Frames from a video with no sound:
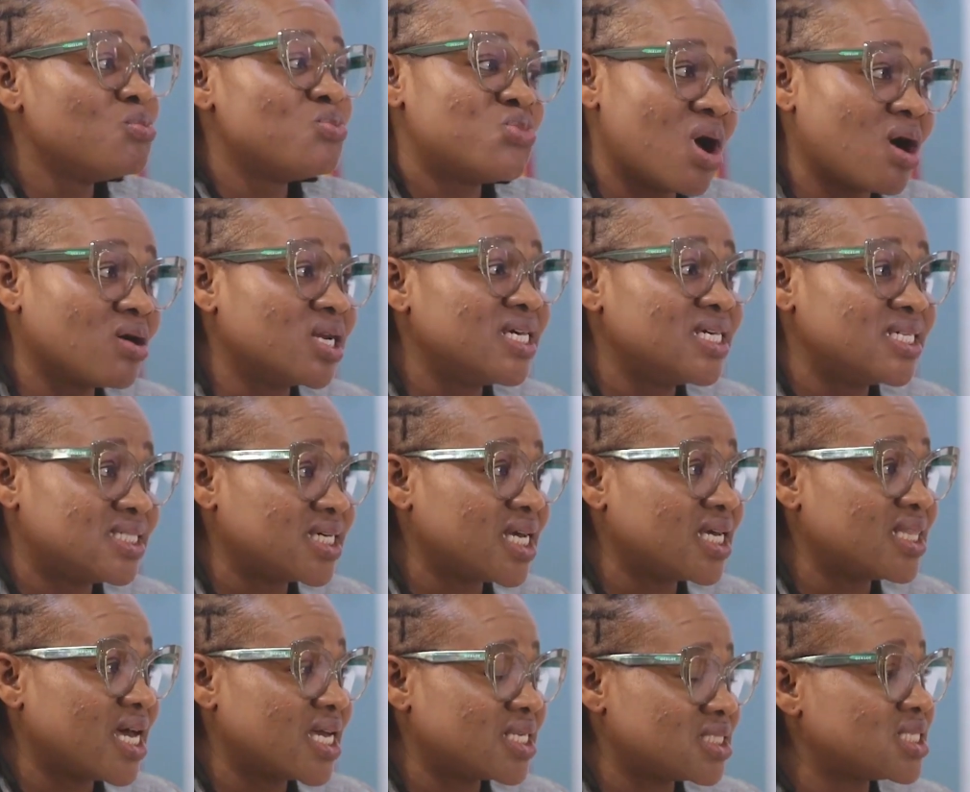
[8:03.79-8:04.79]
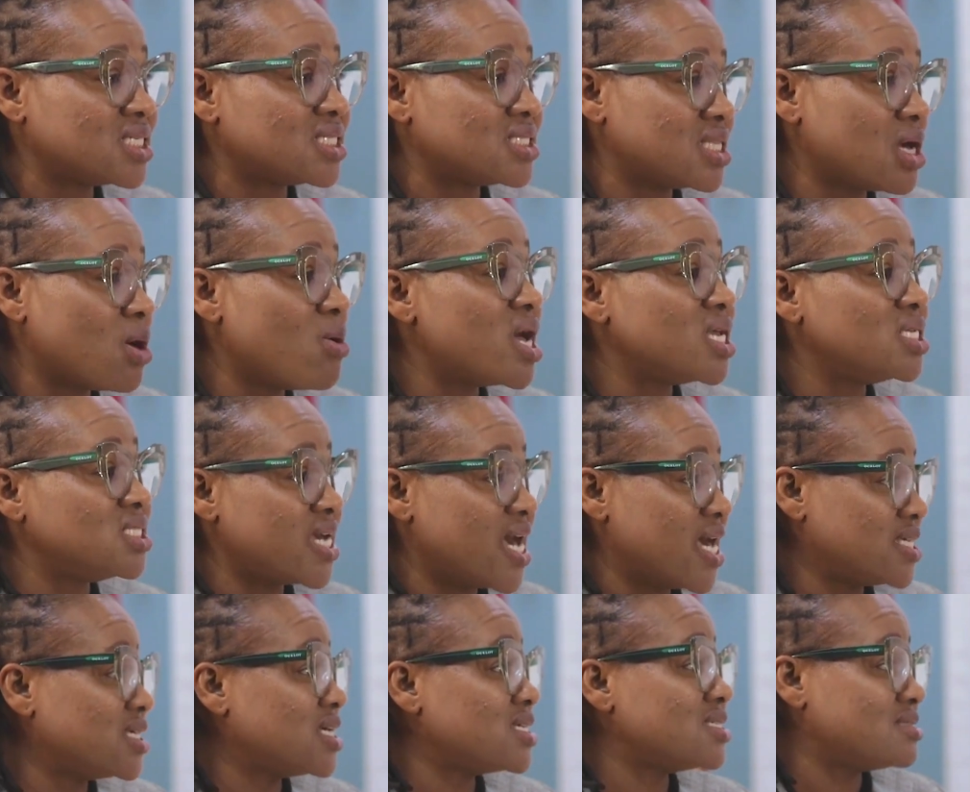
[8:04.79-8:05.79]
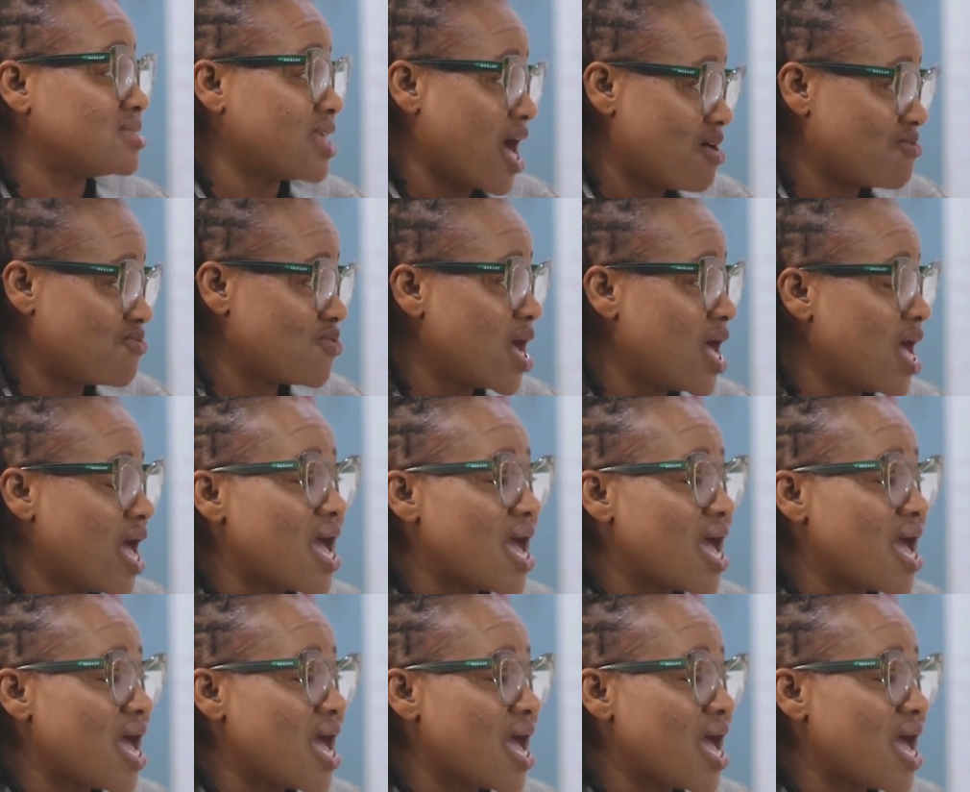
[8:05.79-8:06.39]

proudly say that she's now a GIZ staff,